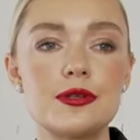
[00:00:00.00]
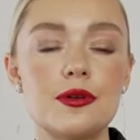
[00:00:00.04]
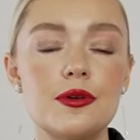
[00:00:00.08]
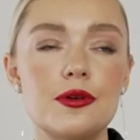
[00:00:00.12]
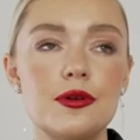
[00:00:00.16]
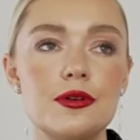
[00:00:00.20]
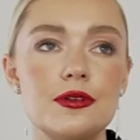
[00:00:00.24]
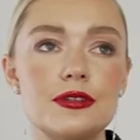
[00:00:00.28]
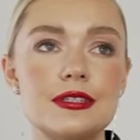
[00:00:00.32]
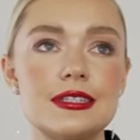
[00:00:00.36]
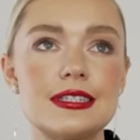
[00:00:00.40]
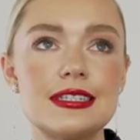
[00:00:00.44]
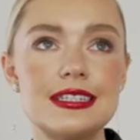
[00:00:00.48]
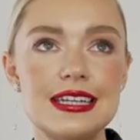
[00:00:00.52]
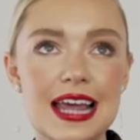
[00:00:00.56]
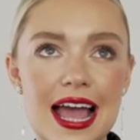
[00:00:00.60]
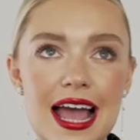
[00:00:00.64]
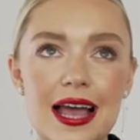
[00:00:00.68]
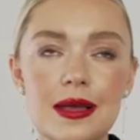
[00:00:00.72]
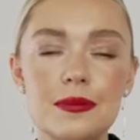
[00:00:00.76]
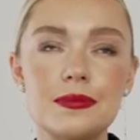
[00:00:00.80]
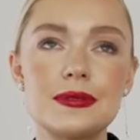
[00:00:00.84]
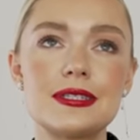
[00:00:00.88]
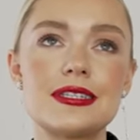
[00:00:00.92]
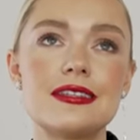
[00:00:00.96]
or
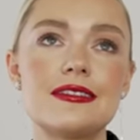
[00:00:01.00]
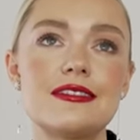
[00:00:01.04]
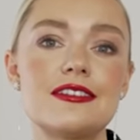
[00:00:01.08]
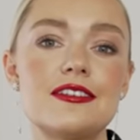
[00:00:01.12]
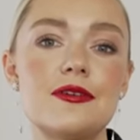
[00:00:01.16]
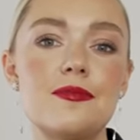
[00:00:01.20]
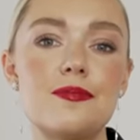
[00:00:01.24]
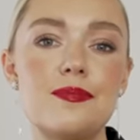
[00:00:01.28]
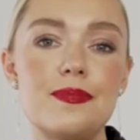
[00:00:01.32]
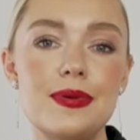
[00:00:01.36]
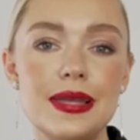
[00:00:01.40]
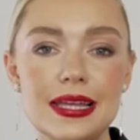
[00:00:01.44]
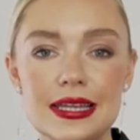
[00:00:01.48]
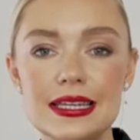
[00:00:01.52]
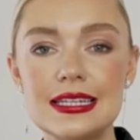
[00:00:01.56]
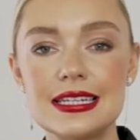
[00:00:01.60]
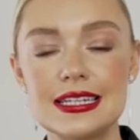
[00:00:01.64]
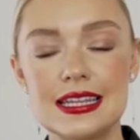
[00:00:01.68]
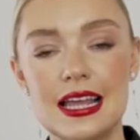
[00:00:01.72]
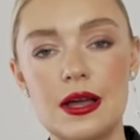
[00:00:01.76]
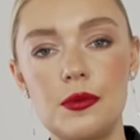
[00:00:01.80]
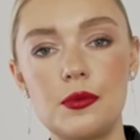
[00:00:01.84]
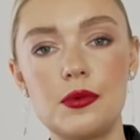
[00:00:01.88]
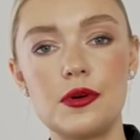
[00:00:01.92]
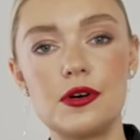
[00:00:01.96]
steps to building
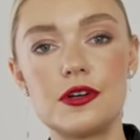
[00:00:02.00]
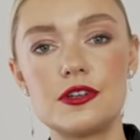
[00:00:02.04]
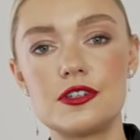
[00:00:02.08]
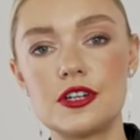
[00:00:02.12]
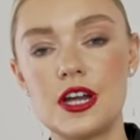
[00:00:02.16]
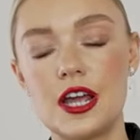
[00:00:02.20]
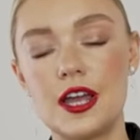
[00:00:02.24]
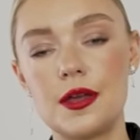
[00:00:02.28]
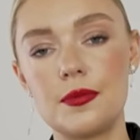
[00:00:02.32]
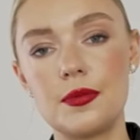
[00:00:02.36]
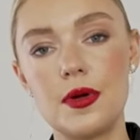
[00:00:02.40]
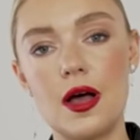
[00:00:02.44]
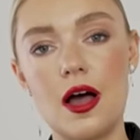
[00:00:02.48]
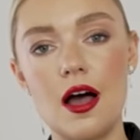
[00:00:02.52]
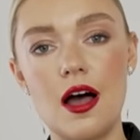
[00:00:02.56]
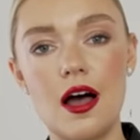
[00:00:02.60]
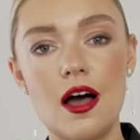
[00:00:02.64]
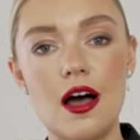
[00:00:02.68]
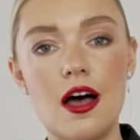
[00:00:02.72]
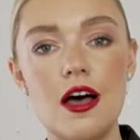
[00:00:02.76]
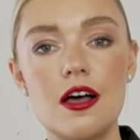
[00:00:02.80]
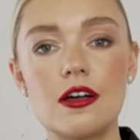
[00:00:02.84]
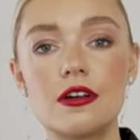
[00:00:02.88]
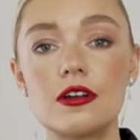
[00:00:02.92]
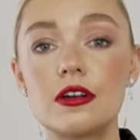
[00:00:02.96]
that wardrobe
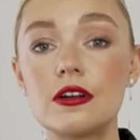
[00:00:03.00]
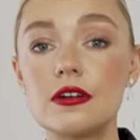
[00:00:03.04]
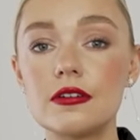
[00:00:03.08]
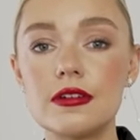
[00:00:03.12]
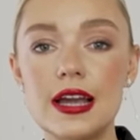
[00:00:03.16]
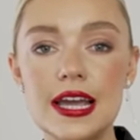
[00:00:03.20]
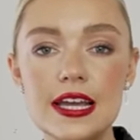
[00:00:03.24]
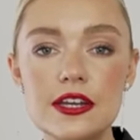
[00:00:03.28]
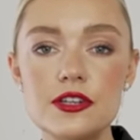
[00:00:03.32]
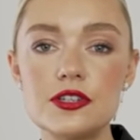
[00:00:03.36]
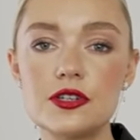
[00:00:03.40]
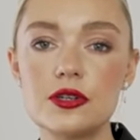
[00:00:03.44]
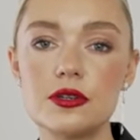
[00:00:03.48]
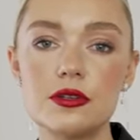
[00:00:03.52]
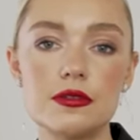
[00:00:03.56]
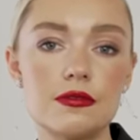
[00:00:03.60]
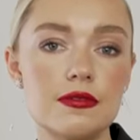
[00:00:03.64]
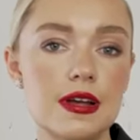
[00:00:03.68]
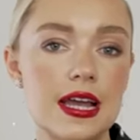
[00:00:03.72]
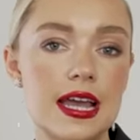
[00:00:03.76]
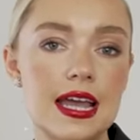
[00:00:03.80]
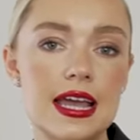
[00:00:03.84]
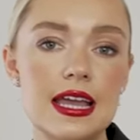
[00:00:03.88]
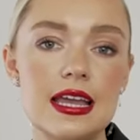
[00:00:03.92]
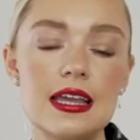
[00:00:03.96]
are great
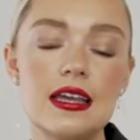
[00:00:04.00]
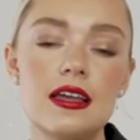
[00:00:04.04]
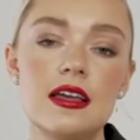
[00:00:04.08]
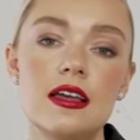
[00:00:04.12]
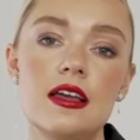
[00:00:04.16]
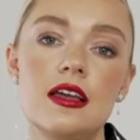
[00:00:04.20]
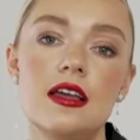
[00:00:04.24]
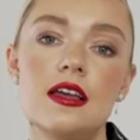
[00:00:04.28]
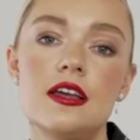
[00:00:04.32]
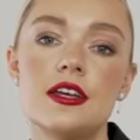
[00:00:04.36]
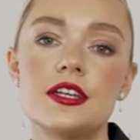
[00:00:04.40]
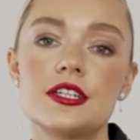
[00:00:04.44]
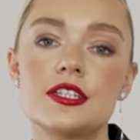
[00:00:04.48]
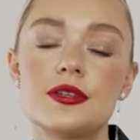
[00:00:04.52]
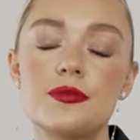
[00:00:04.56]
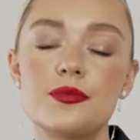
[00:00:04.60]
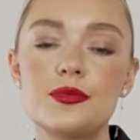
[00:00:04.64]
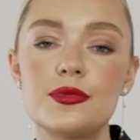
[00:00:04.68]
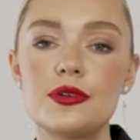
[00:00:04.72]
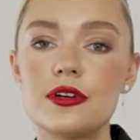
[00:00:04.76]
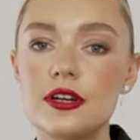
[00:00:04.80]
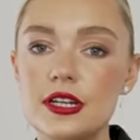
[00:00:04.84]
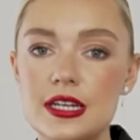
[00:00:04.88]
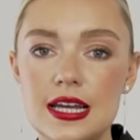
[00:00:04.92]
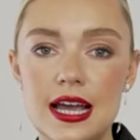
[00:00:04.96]
jewelry, some
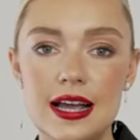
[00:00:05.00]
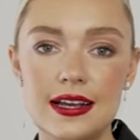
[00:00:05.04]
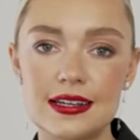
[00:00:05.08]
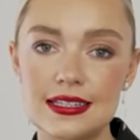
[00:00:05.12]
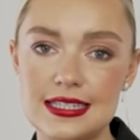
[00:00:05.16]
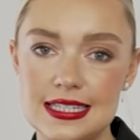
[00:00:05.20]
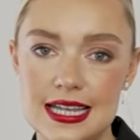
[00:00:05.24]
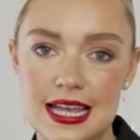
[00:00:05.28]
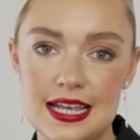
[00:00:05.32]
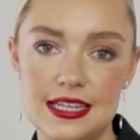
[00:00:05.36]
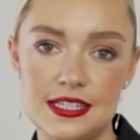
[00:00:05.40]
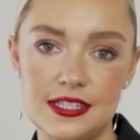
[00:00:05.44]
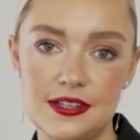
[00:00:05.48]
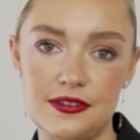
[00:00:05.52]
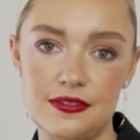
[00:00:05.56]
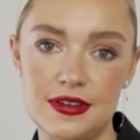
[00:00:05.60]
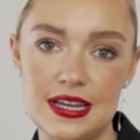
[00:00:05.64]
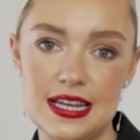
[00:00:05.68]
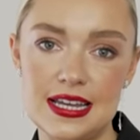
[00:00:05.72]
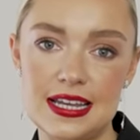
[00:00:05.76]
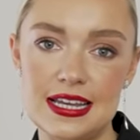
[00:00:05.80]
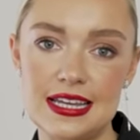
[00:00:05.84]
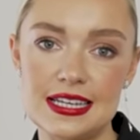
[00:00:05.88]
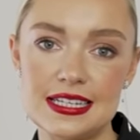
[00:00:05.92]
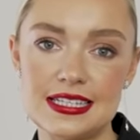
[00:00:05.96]
good
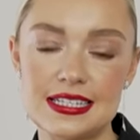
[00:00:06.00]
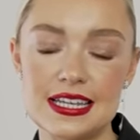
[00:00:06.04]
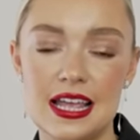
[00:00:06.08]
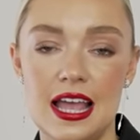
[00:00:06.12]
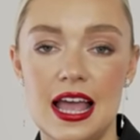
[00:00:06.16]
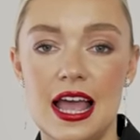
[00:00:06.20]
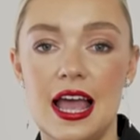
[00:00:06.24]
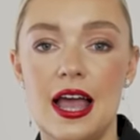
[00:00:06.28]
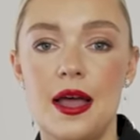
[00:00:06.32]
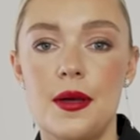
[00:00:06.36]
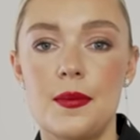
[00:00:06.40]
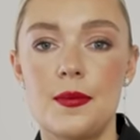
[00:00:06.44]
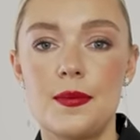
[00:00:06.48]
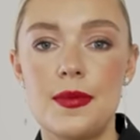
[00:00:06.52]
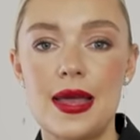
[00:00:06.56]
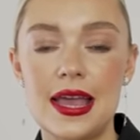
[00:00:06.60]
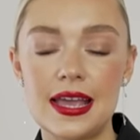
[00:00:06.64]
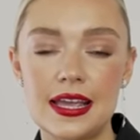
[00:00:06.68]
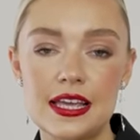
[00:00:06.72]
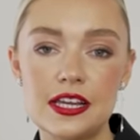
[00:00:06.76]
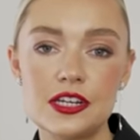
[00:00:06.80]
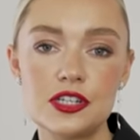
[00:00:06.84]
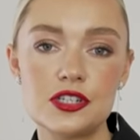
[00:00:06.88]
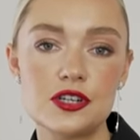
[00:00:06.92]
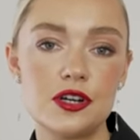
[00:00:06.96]
accessories,
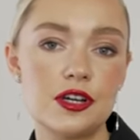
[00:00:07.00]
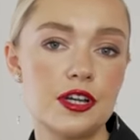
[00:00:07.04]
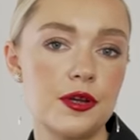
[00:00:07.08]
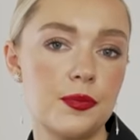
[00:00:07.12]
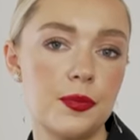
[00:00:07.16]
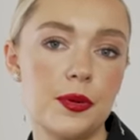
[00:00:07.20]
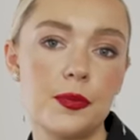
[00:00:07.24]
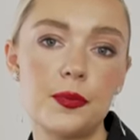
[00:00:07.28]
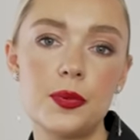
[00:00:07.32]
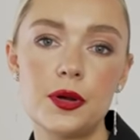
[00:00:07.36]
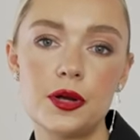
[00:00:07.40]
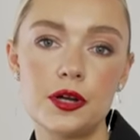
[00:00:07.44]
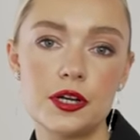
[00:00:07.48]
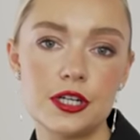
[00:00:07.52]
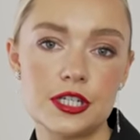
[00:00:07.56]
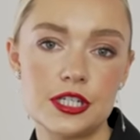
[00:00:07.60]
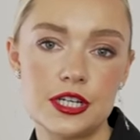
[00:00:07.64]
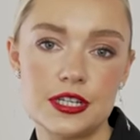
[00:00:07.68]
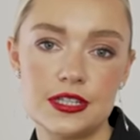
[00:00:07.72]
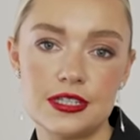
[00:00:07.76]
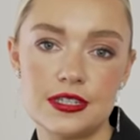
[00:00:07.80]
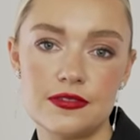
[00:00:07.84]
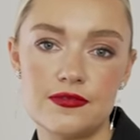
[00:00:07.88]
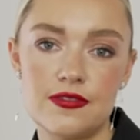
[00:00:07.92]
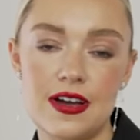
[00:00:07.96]
making sure your
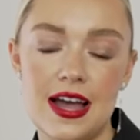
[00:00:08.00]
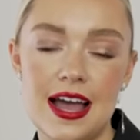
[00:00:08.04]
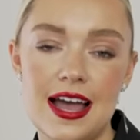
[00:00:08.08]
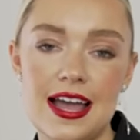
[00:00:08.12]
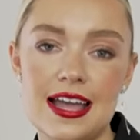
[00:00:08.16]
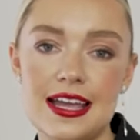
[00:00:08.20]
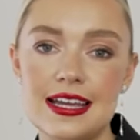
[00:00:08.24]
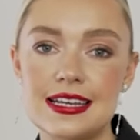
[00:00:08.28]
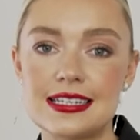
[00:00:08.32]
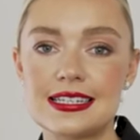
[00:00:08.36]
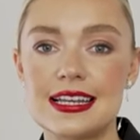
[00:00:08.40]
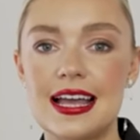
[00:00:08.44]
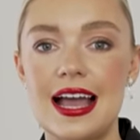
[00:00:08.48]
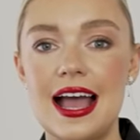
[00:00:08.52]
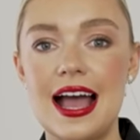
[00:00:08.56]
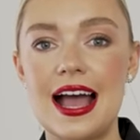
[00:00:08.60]
proportions are right,